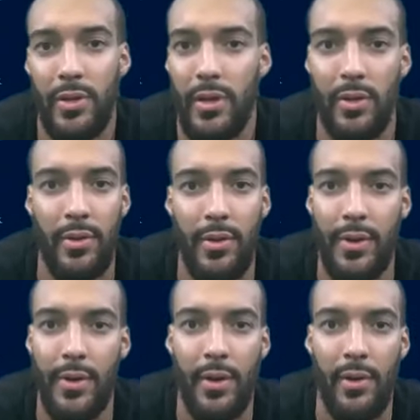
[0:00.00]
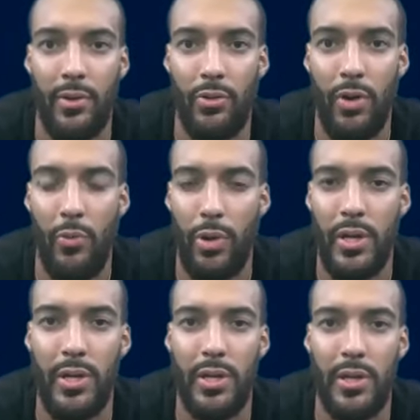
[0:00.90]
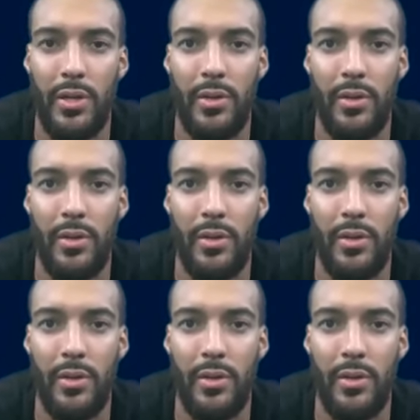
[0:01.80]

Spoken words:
And, you know, I really